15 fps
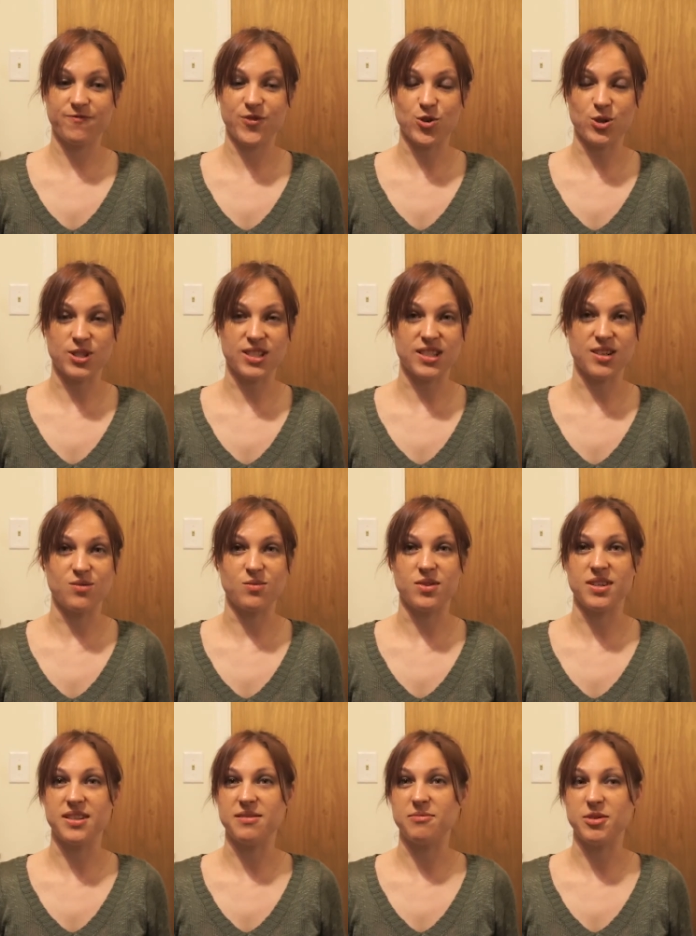focus on
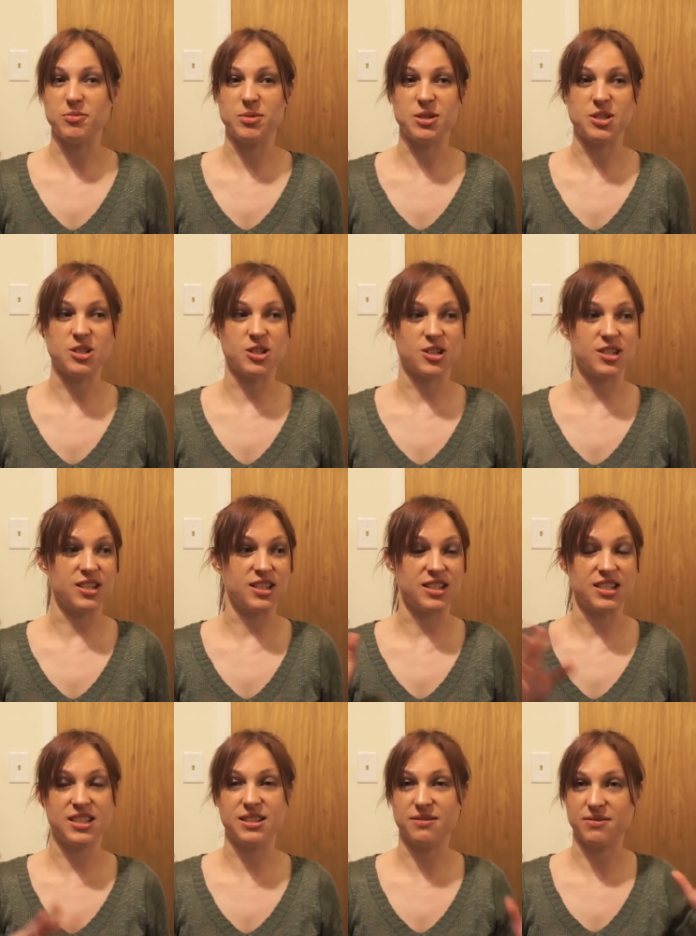one, maybe start a
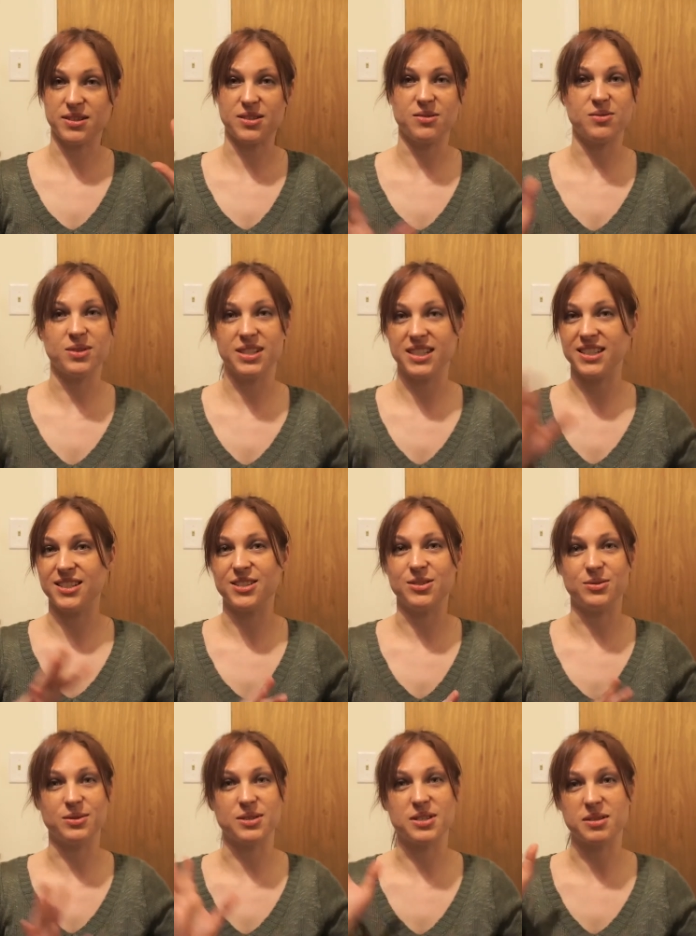different one
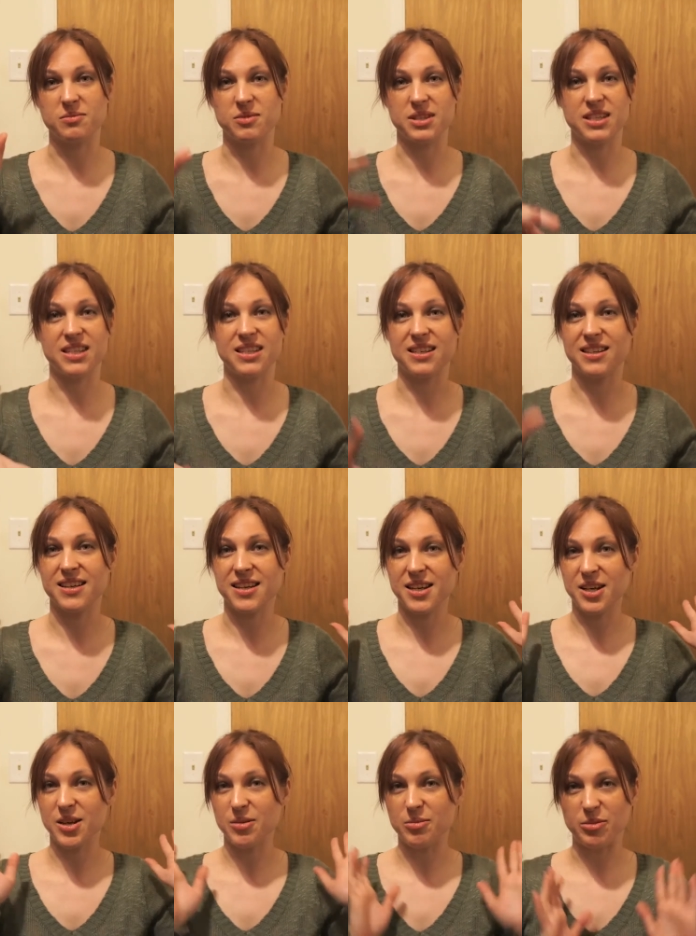or something
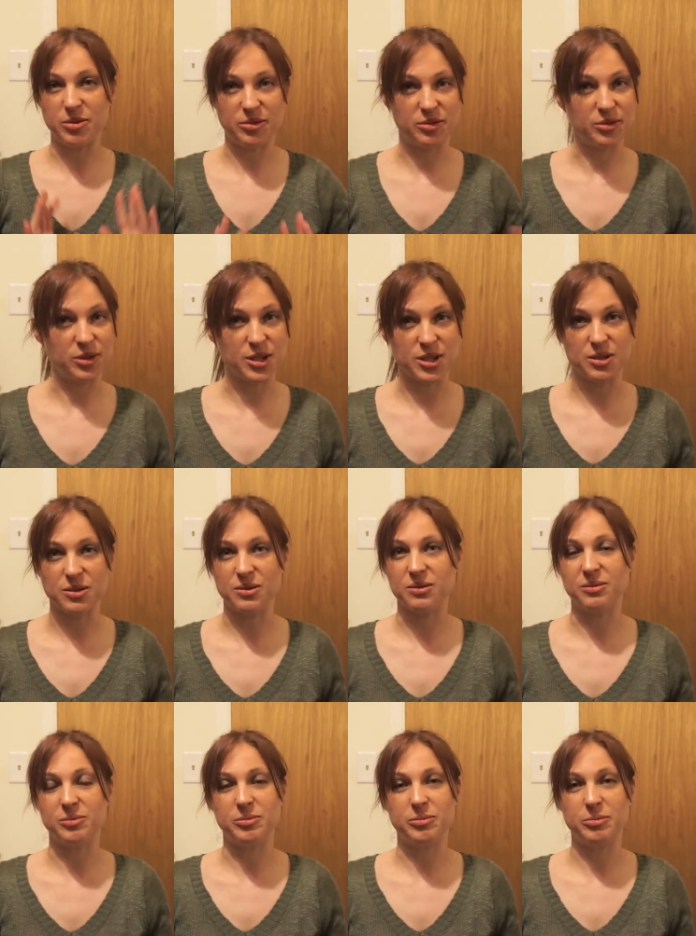before
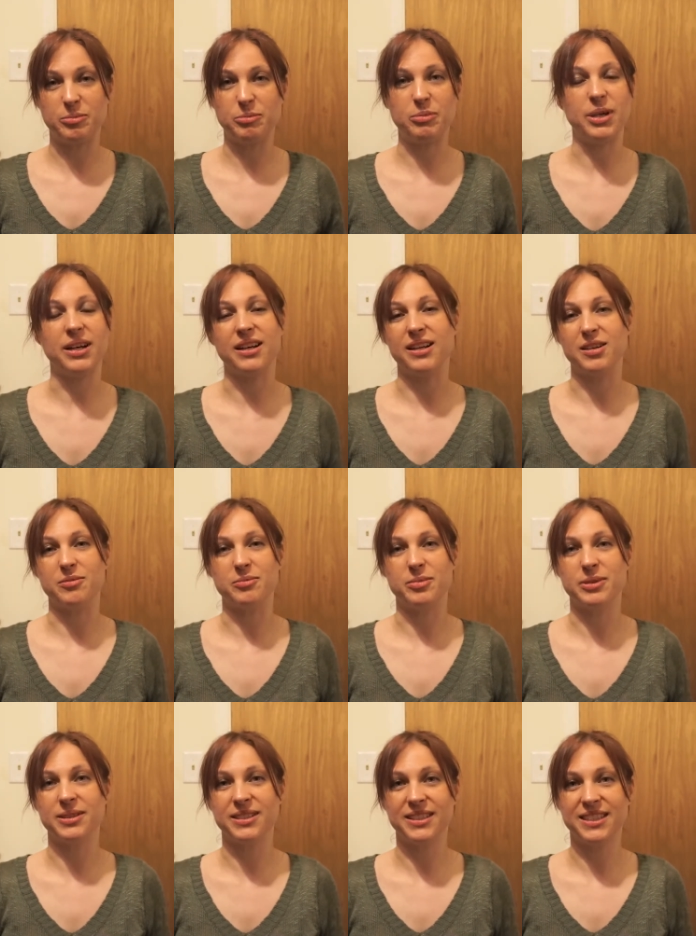you pick
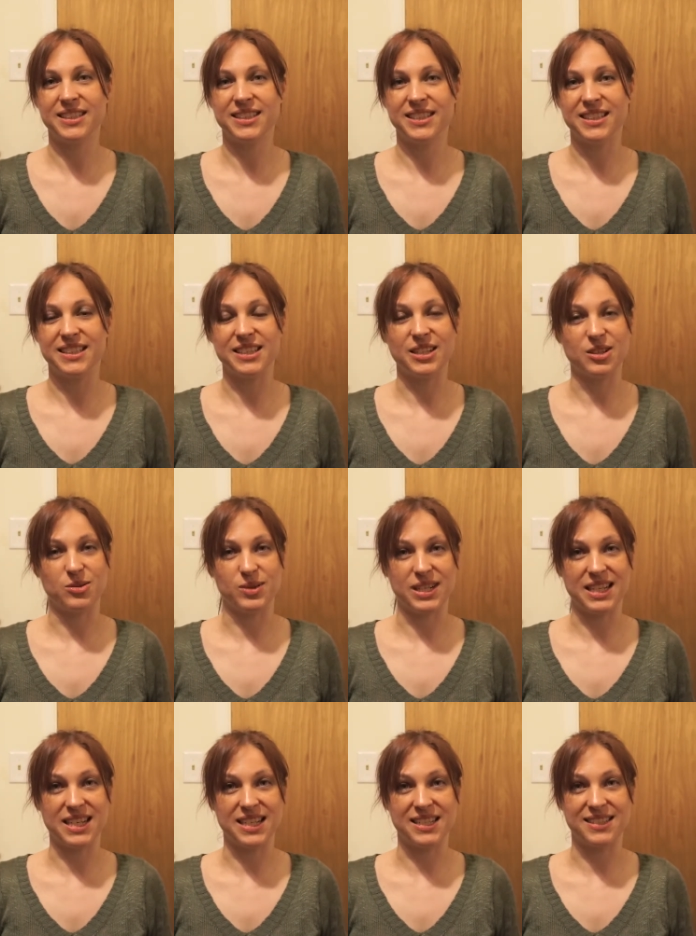up the other
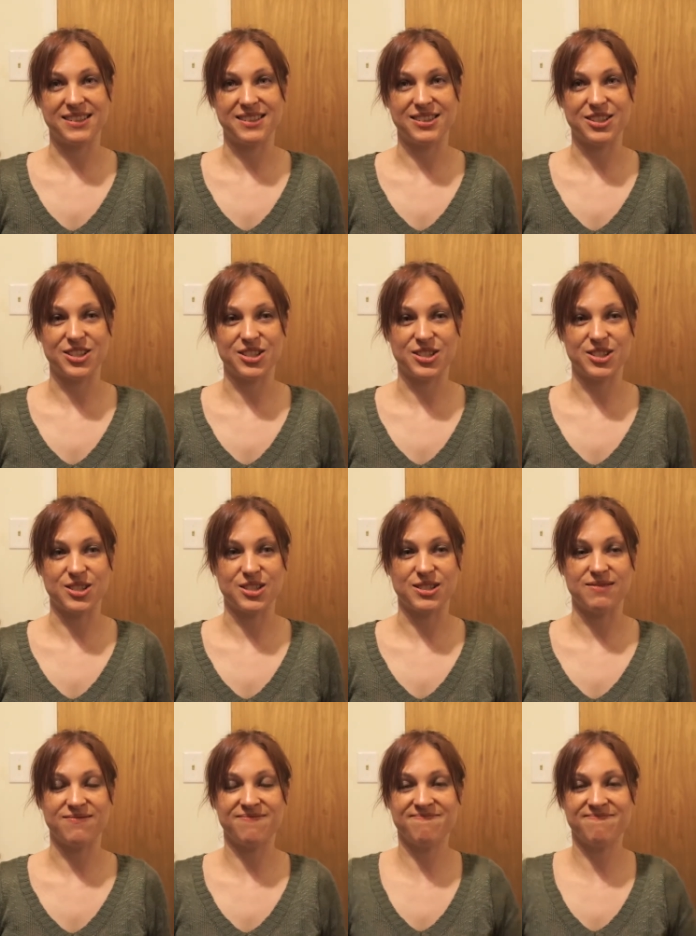one again, just to